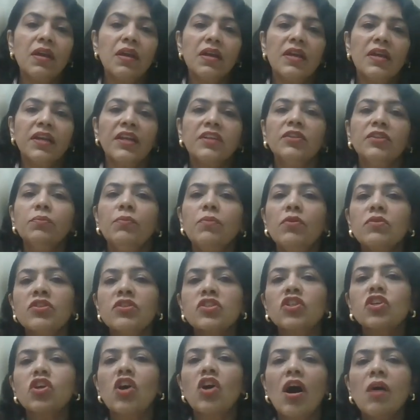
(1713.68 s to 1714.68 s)
Now, the
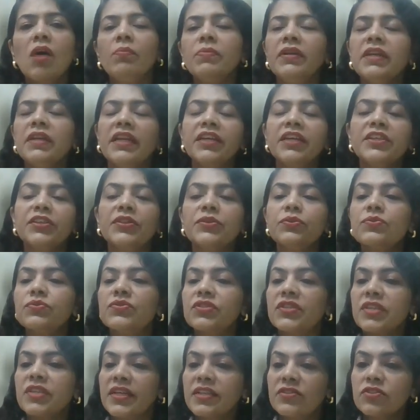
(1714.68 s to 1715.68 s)
most commonly
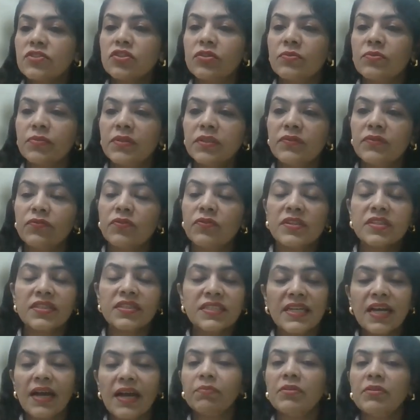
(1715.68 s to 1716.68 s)
used instrument for
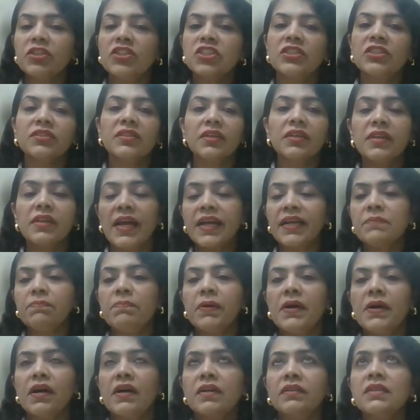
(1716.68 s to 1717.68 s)
establishing the glide
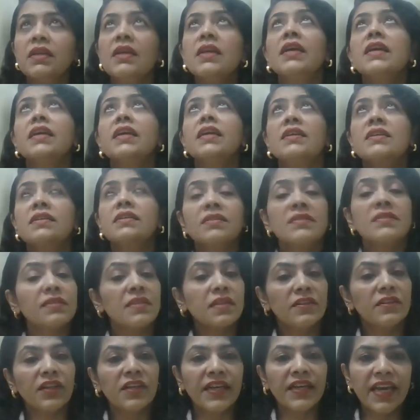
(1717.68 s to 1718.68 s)
path is
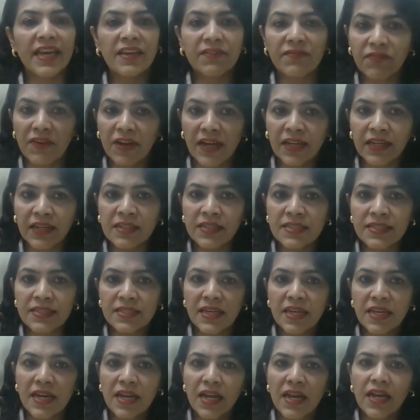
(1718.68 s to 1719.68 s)
the K files.
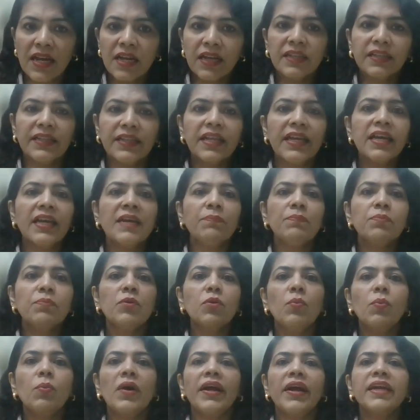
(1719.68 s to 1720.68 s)
They
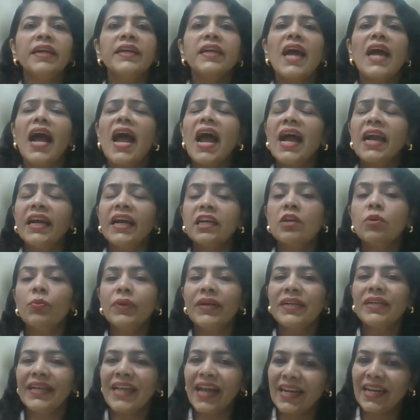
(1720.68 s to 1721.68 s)
provide
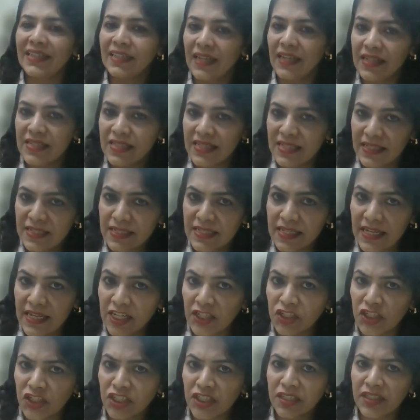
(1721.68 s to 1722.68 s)
adequate tactile
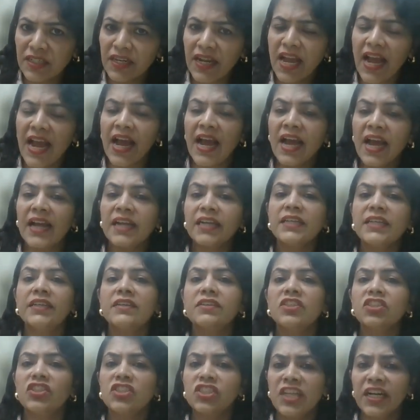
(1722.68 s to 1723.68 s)
sensation and
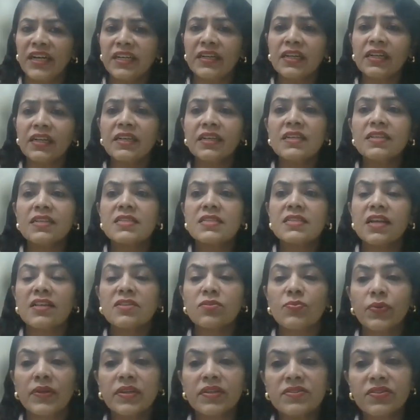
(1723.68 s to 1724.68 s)
gentleness as
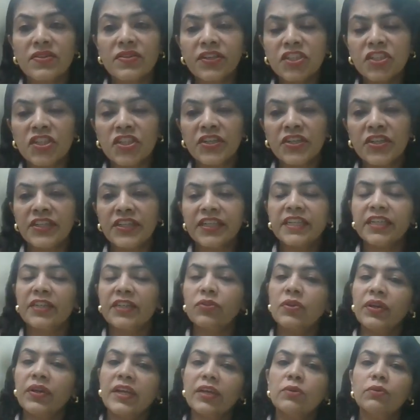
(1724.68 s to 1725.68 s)
well as rigidity
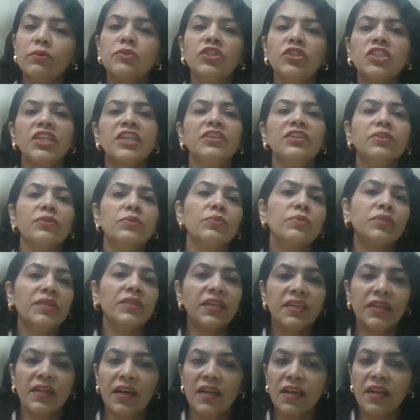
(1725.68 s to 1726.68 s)
to negotiate a root
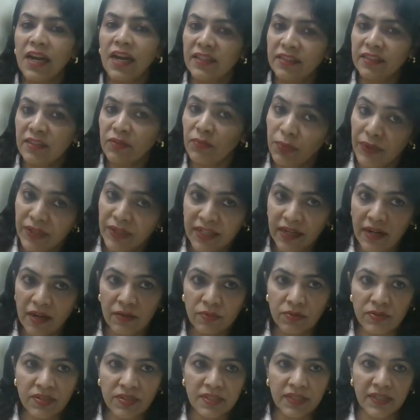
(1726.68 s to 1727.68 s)
canal at the very
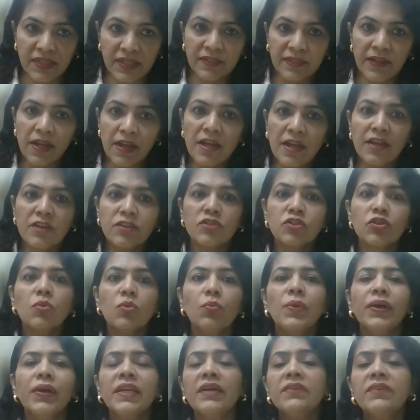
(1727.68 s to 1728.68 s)
outset. So
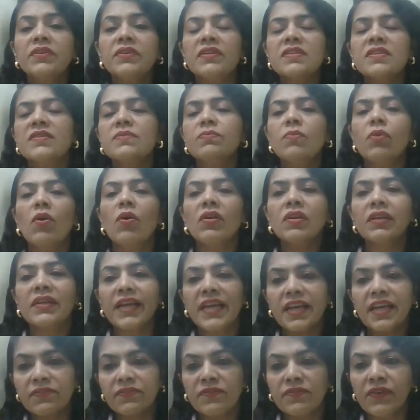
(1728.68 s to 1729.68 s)
whenever a small
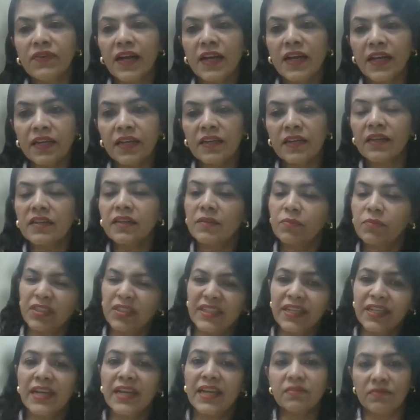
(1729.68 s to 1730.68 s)
K file, number
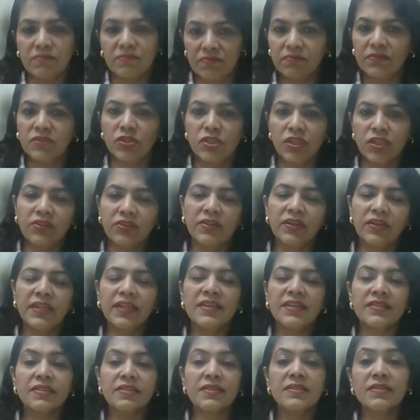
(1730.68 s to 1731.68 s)
10, generally
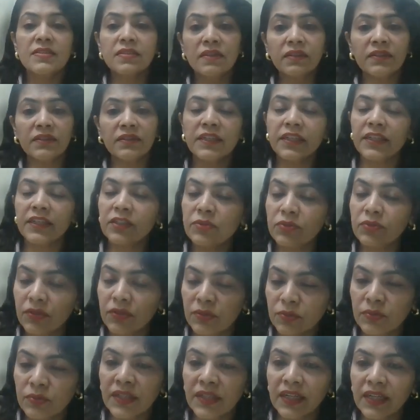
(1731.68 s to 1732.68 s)
is inserted into the
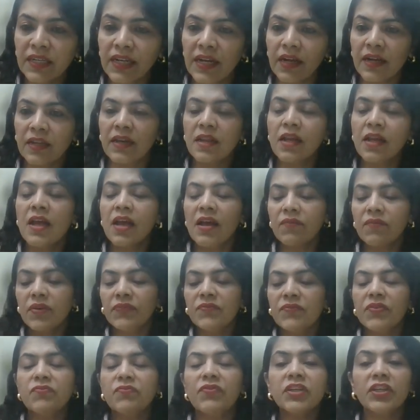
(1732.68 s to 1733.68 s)
root canal, when
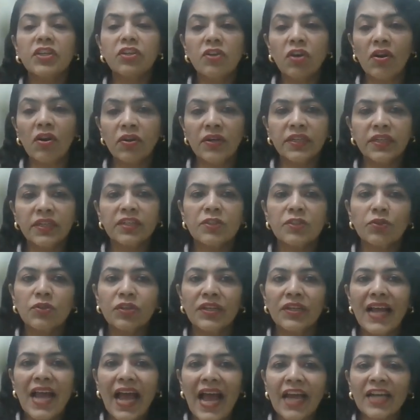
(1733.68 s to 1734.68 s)
we withdraw it, you
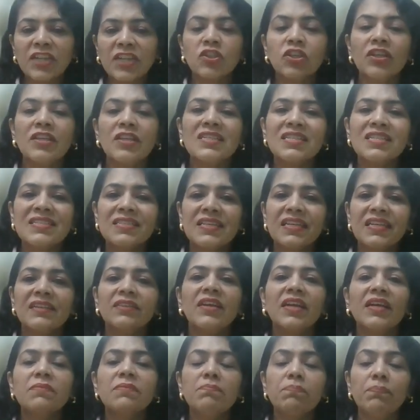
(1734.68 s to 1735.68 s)
can actually see
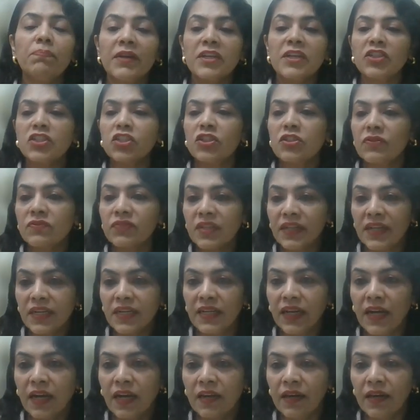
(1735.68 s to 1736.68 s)
the impression of the
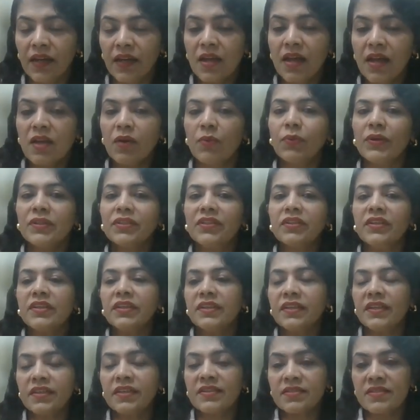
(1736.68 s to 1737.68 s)
canal, whether
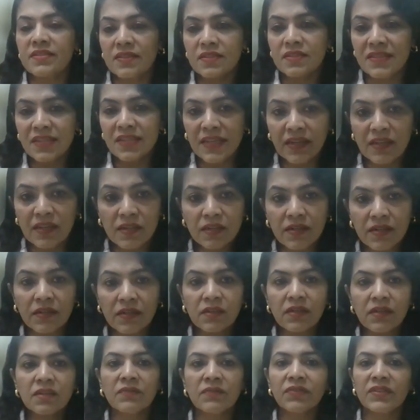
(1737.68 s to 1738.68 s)
it has a single
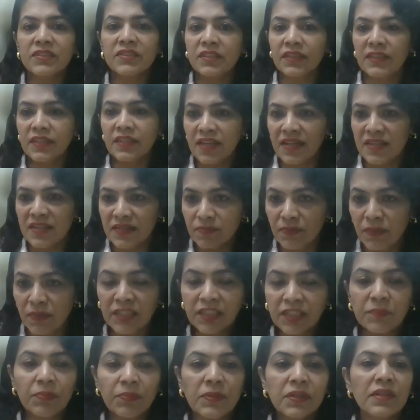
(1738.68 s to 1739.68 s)
curve, whether it has
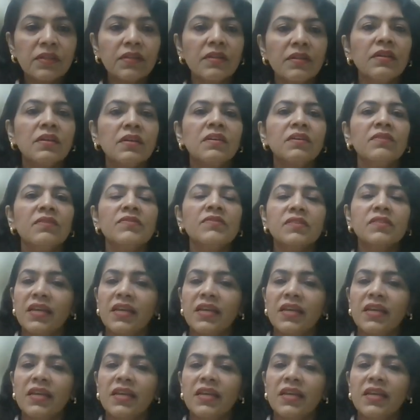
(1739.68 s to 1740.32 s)
multiple curves,